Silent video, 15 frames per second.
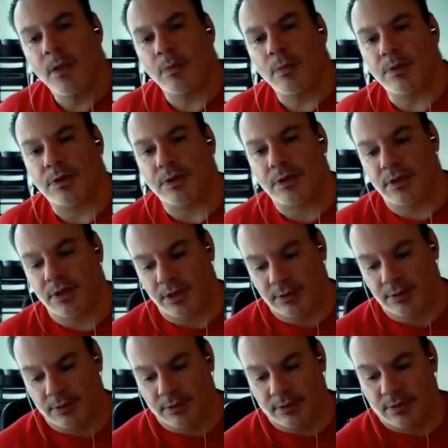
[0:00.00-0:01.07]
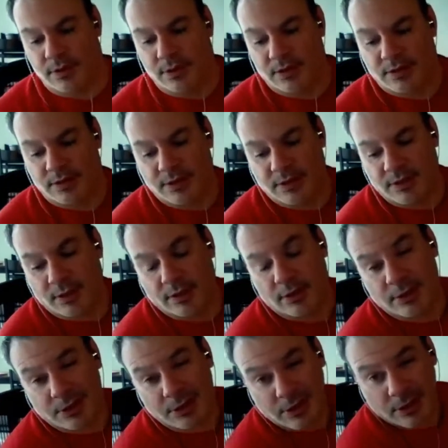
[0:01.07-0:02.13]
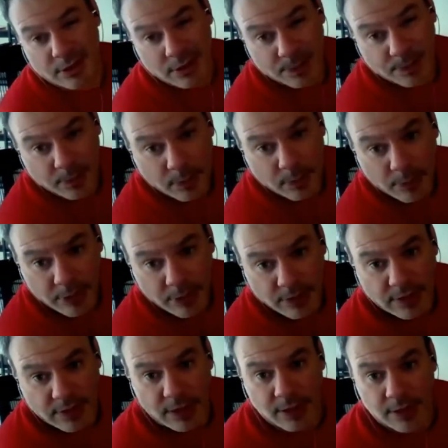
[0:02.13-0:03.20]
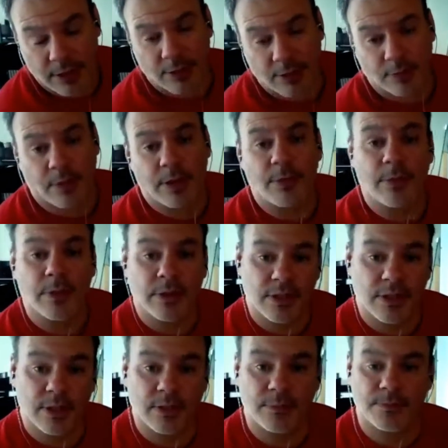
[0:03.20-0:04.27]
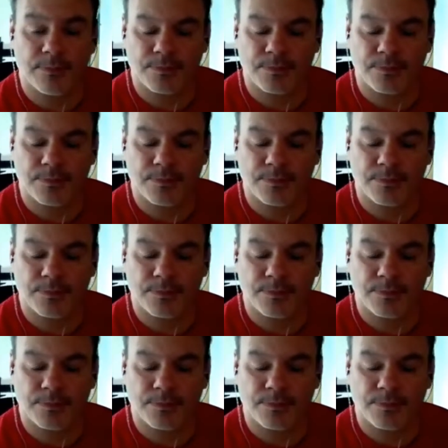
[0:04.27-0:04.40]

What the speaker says: which are titled Cetology, the Sperm Whale's Head, and the Right Whale's Head.